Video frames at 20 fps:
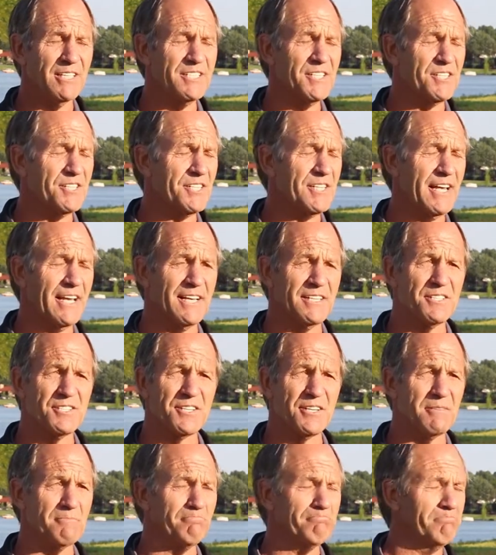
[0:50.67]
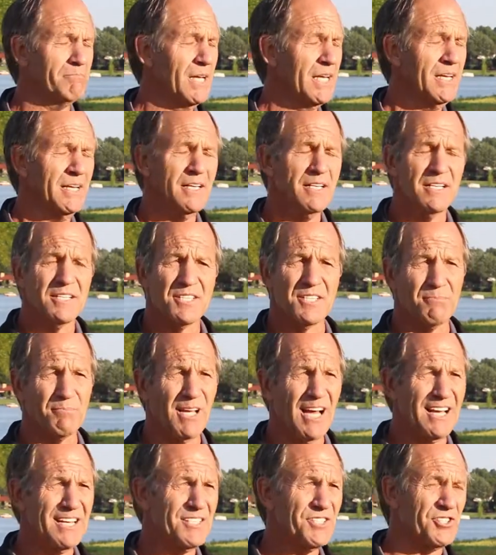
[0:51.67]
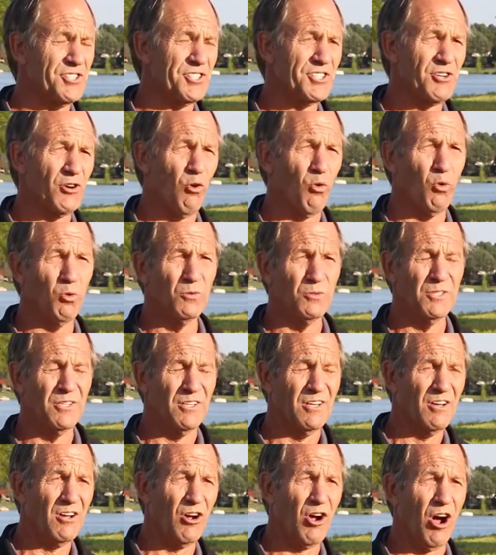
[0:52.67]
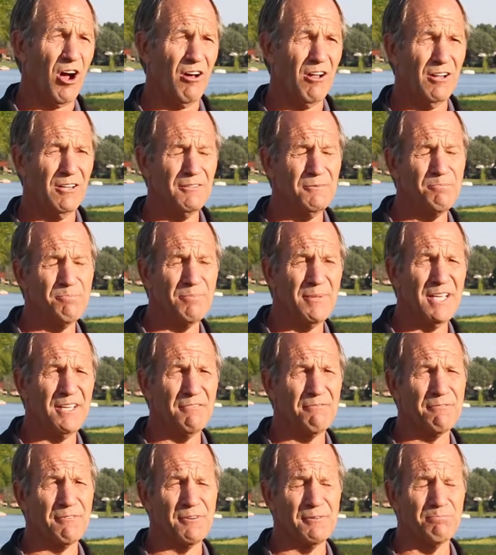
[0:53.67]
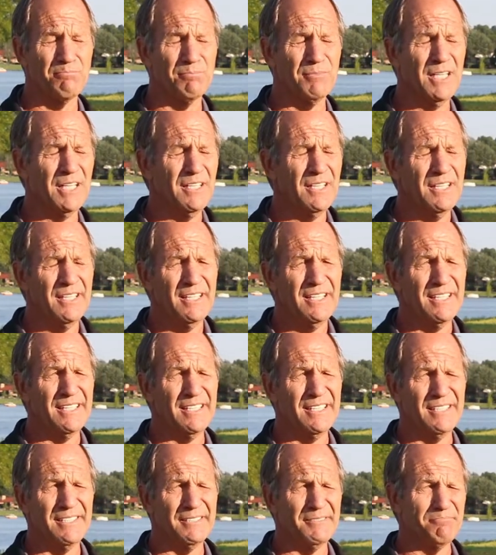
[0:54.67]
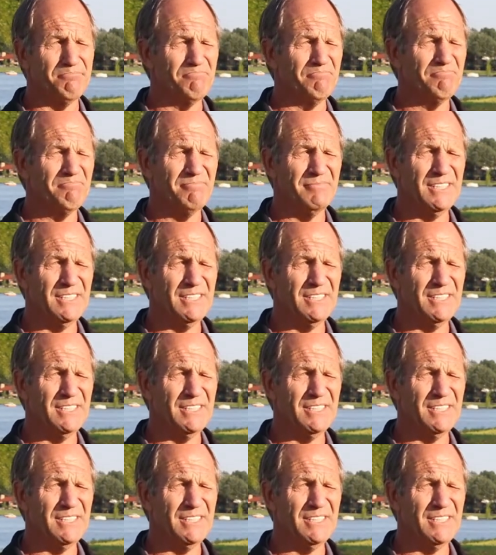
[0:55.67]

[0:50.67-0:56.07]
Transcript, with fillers: I just had some some guys just cold call me from um,